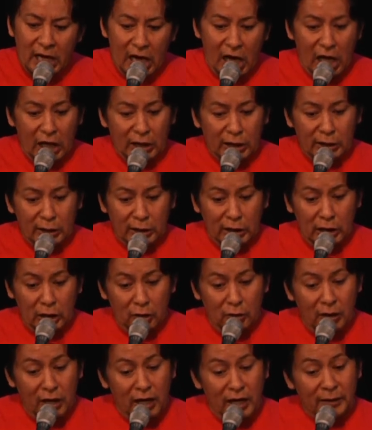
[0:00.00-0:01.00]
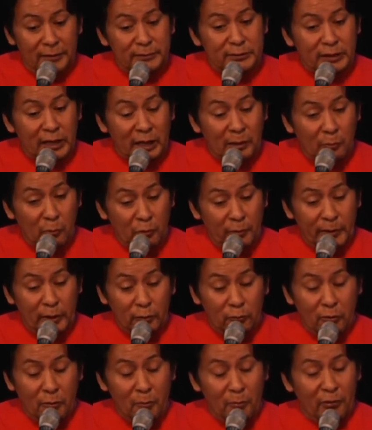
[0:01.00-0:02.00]
and his little arms are moving
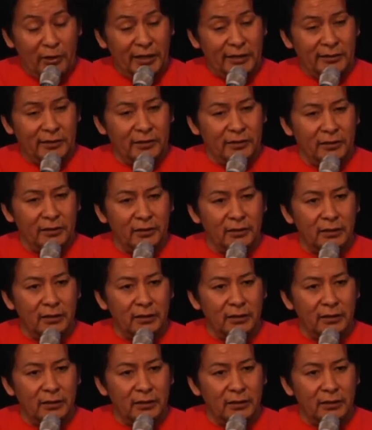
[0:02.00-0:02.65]
to embrace her.